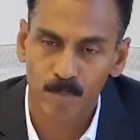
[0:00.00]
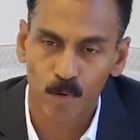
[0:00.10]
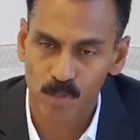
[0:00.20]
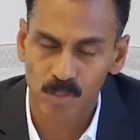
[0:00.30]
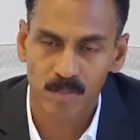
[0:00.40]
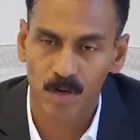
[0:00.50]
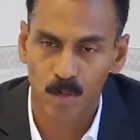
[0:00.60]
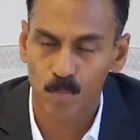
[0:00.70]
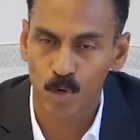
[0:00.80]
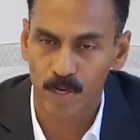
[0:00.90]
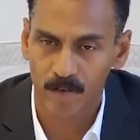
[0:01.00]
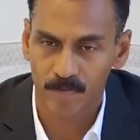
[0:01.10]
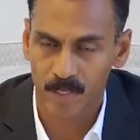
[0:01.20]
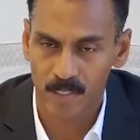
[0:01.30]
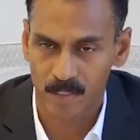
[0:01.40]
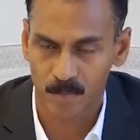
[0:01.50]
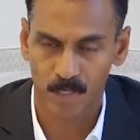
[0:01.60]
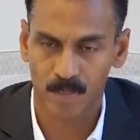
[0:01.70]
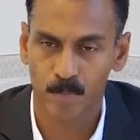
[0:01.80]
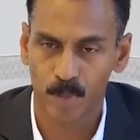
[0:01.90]
post onboarding of the
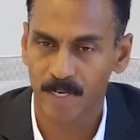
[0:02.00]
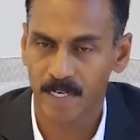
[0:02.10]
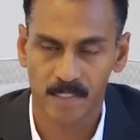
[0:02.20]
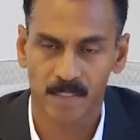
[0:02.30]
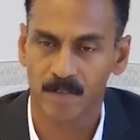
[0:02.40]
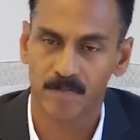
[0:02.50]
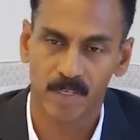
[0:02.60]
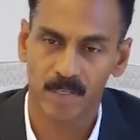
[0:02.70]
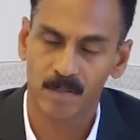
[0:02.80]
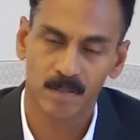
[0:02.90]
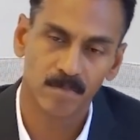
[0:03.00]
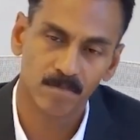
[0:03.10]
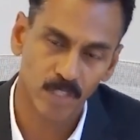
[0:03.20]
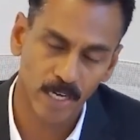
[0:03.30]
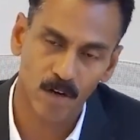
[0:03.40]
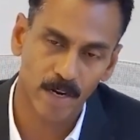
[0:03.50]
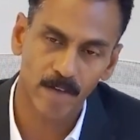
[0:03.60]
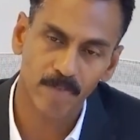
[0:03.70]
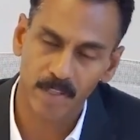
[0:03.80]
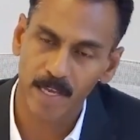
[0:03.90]
customer, implementation, we check on
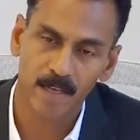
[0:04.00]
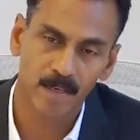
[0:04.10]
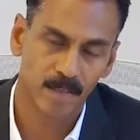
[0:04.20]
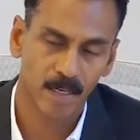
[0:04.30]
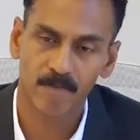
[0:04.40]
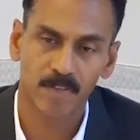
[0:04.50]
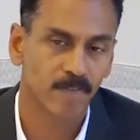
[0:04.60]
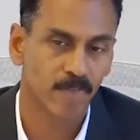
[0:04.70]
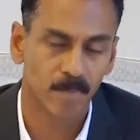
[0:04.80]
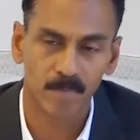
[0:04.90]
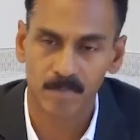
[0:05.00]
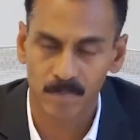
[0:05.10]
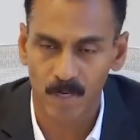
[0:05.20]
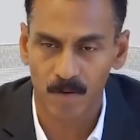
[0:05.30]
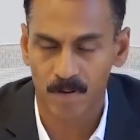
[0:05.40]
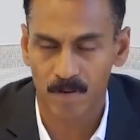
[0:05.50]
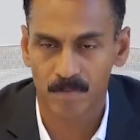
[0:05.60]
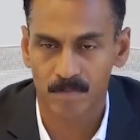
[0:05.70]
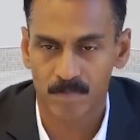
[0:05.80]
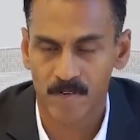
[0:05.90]
everything from our
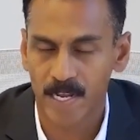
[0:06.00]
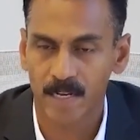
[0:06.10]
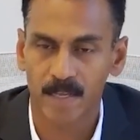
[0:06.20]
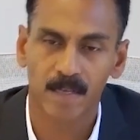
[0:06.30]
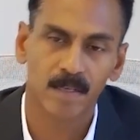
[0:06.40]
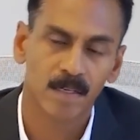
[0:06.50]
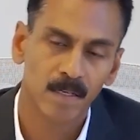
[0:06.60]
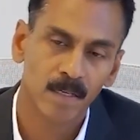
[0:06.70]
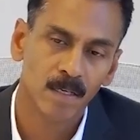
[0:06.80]
training